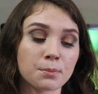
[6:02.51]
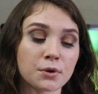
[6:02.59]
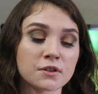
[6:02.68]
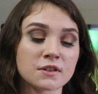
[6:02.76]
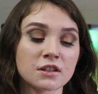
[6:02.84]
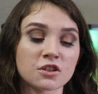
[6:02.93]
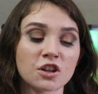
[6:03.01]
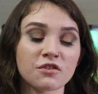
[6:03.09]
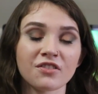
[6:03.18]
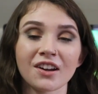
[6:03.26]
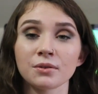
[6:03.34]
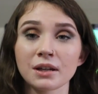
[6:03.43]
Precision
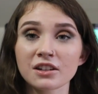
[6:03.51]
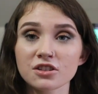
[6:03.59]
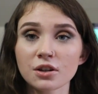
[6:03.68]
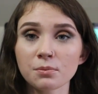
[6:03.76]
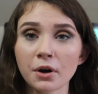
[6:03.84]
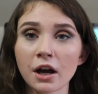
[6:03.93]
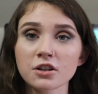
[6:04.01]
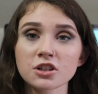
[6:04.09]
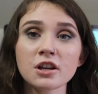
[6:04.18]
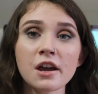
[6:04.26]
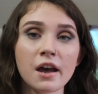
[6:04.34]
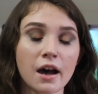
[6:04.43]
Foundation brush,